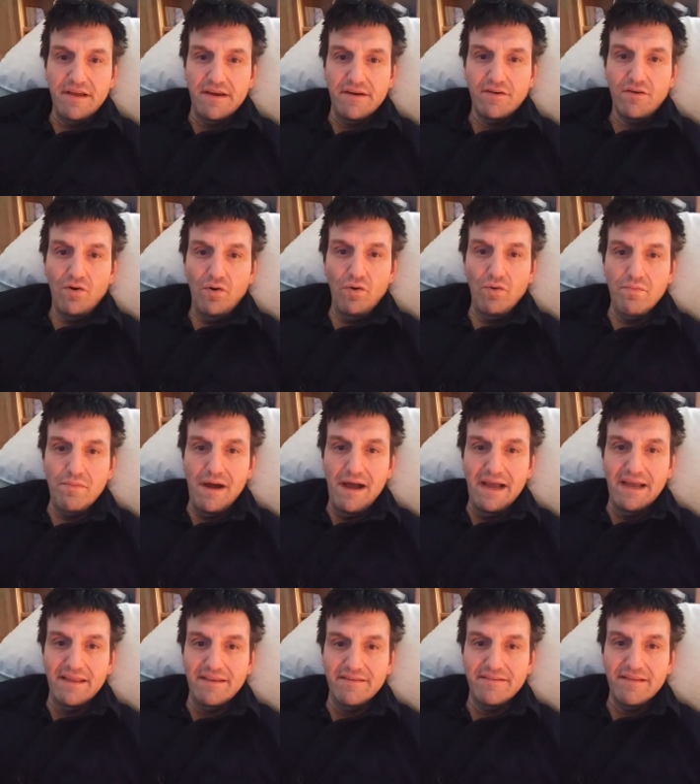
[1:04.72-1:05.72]
and coal
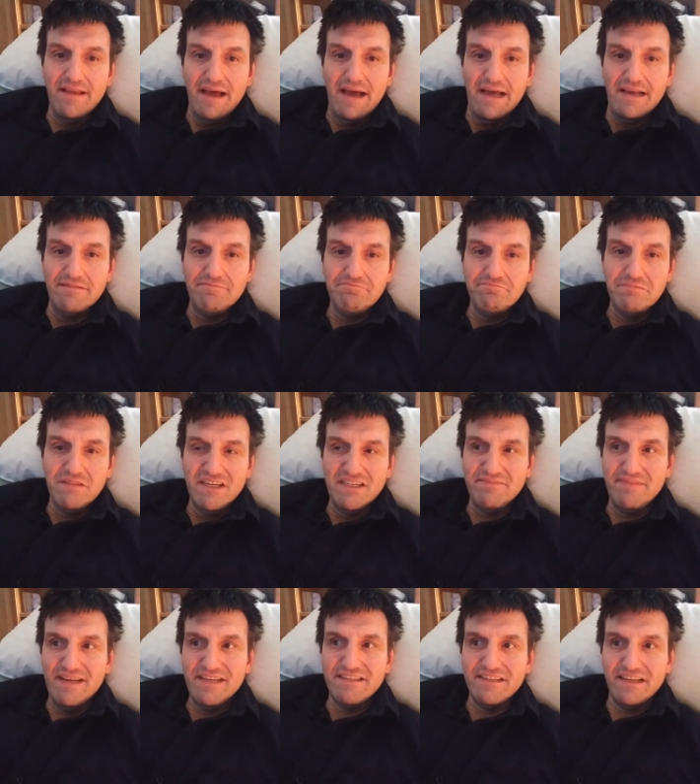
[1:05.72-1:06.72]
mines that is
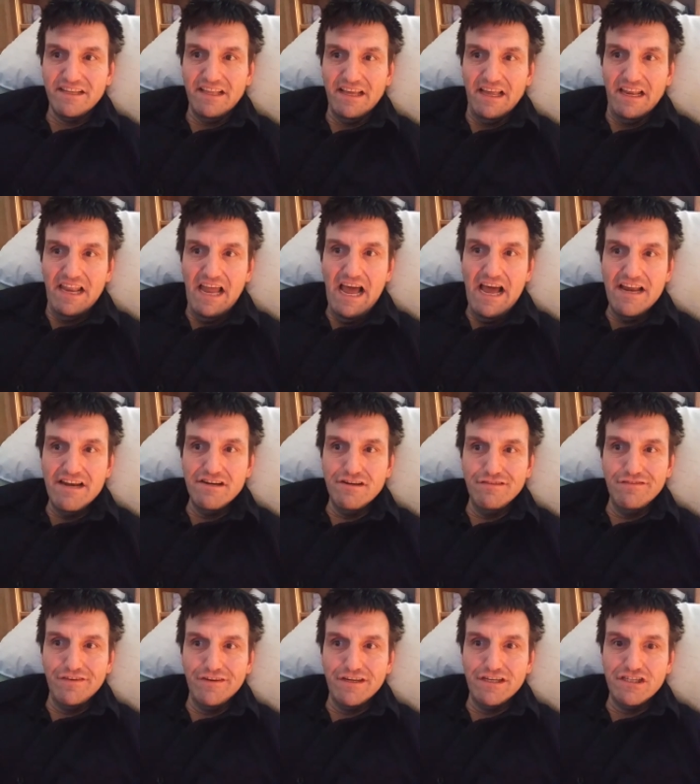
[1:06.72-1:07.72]
basically a land
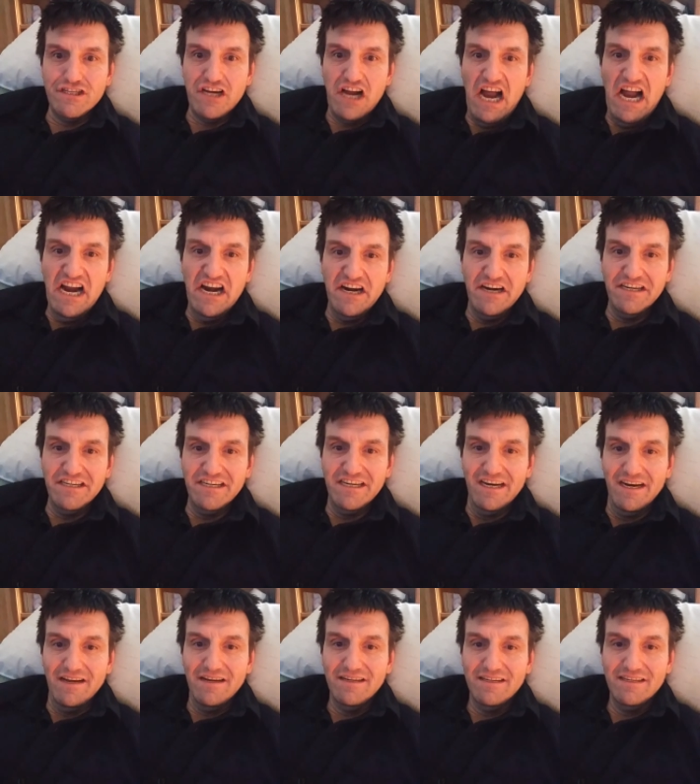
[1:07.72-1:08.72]
devoted to
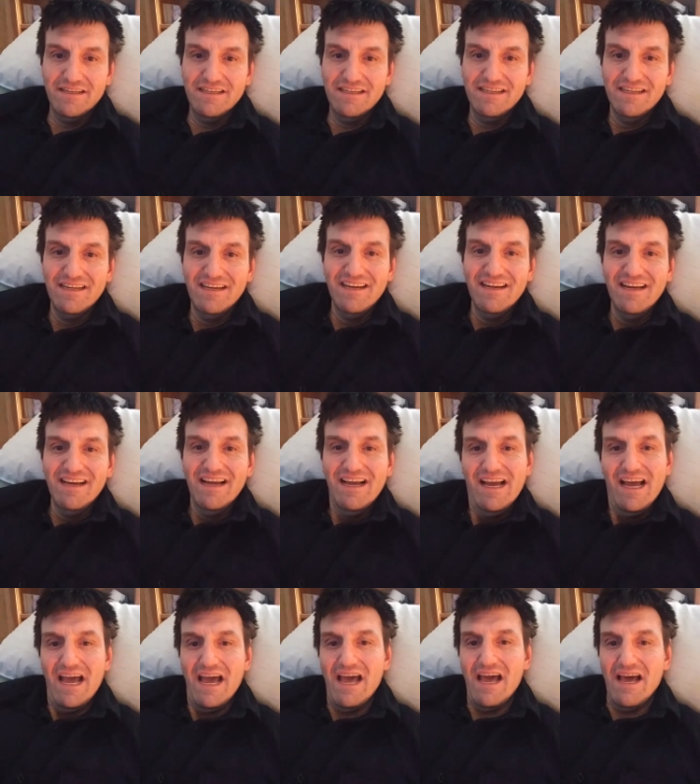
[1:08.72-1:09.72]
iron.
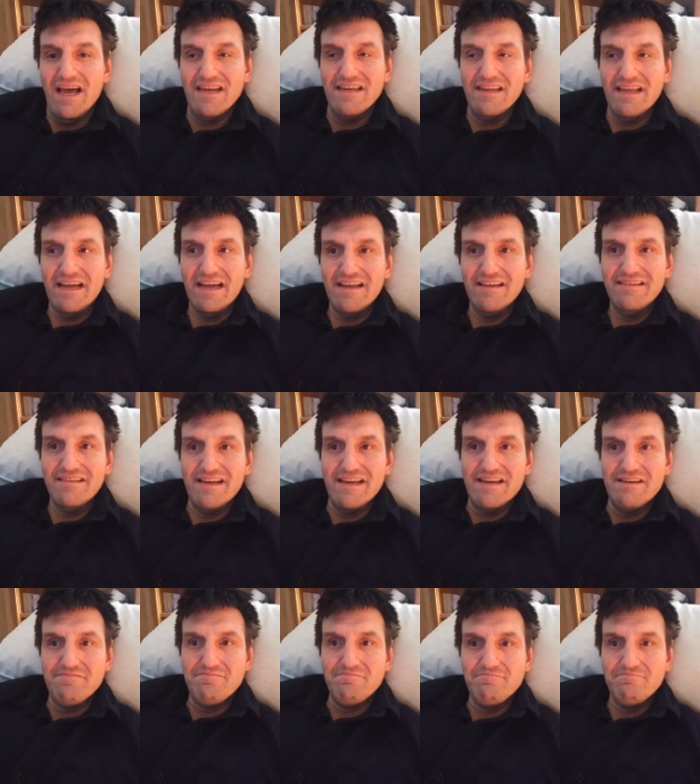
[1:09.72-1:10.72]
And like I
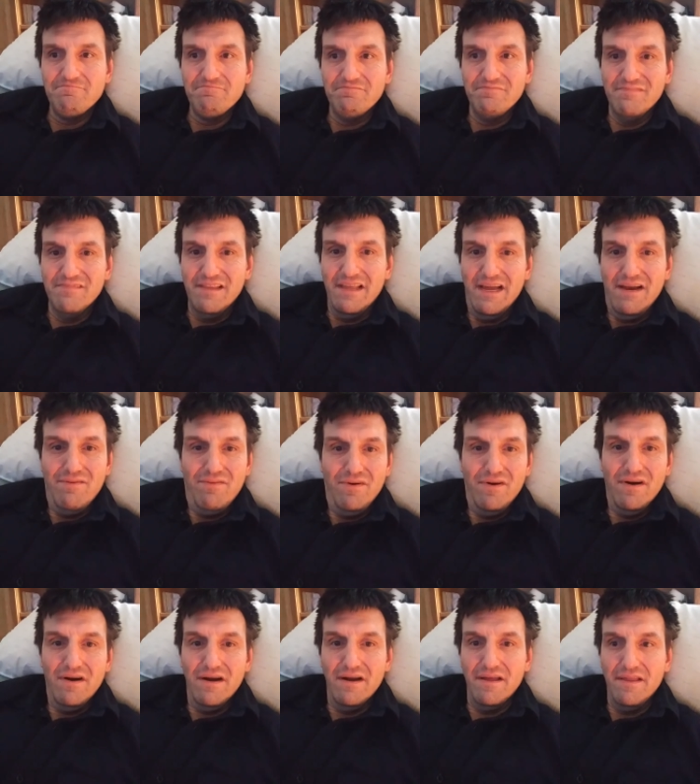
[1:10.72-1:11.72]
said, they
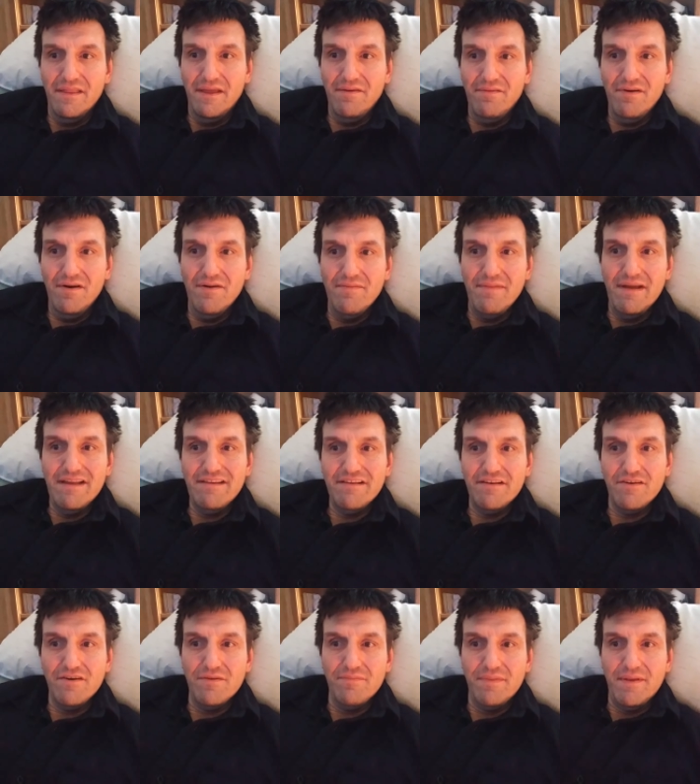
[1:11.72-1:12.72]
were they were an amazing
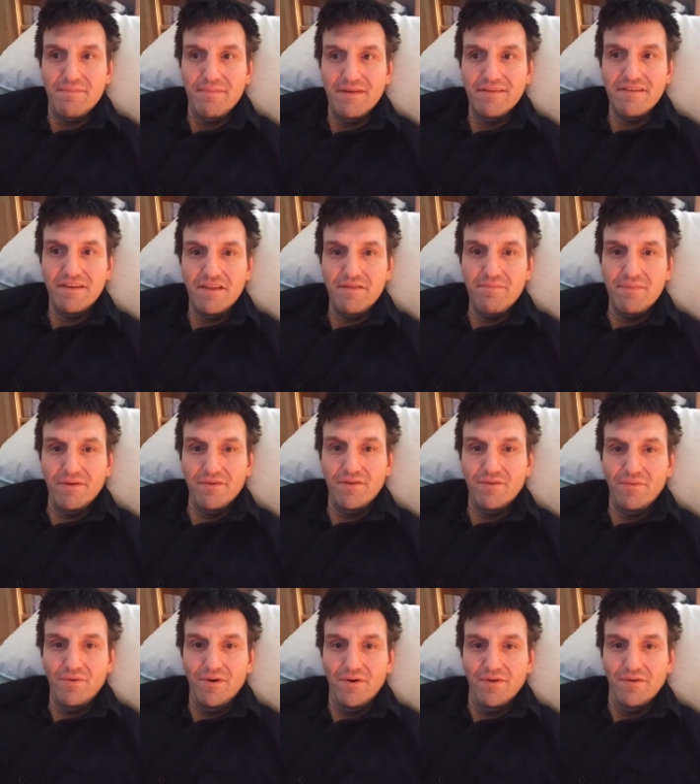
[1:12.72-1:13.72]
group that basically built the
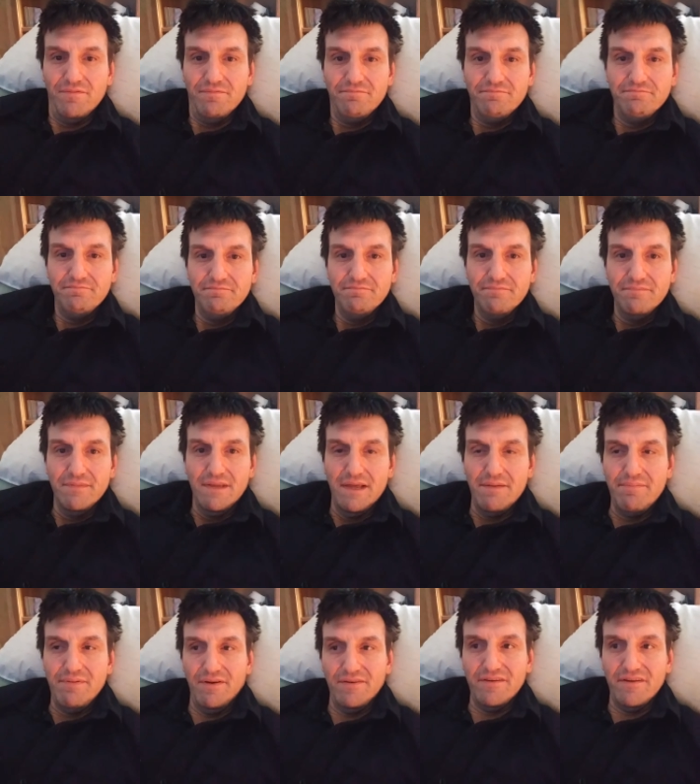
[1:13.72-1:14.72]
world. They
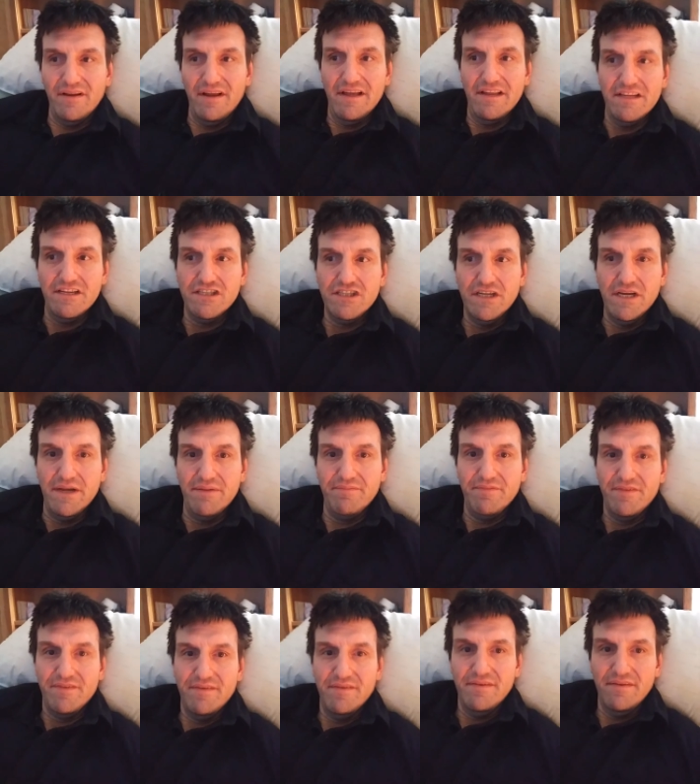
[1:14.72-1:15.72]
built a lot of the
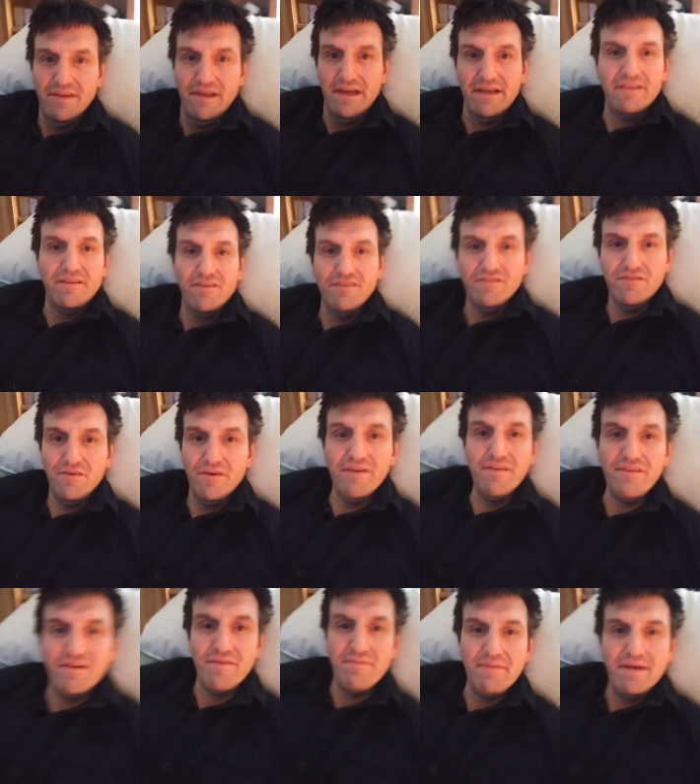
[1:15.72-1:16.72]
ships. Like those
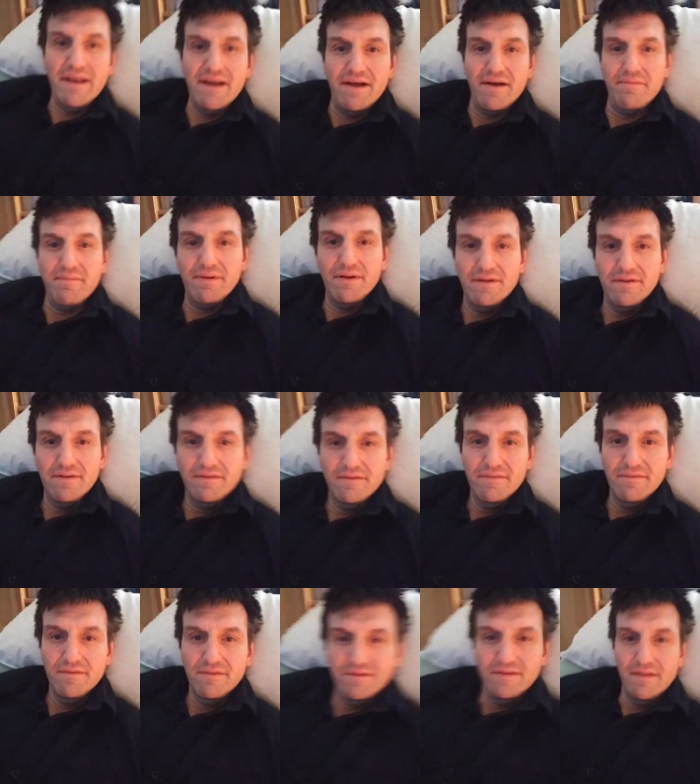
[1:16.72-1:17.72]
stories aren't made up.
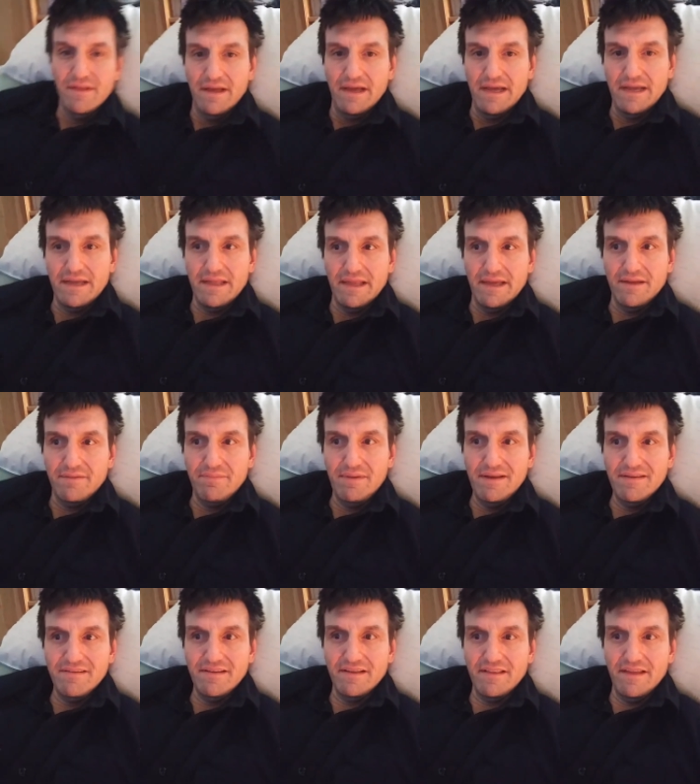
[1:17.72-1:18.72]
Like like
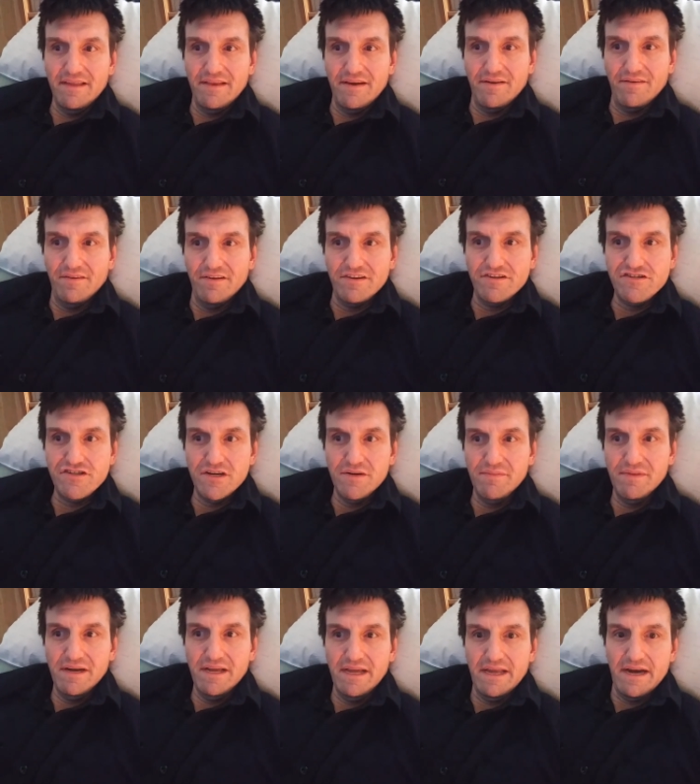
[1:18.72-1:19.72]
basically there was
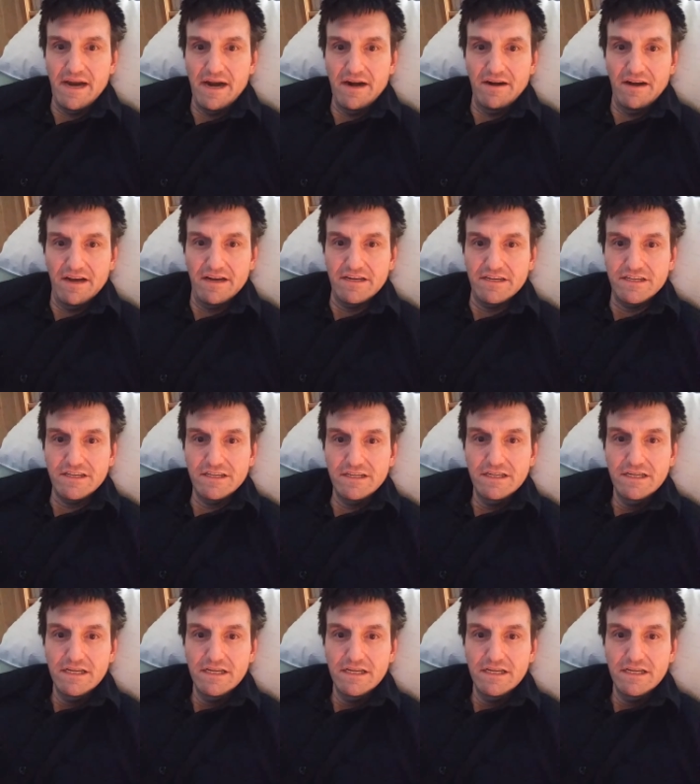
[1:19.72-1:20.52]
Germany and Ireland,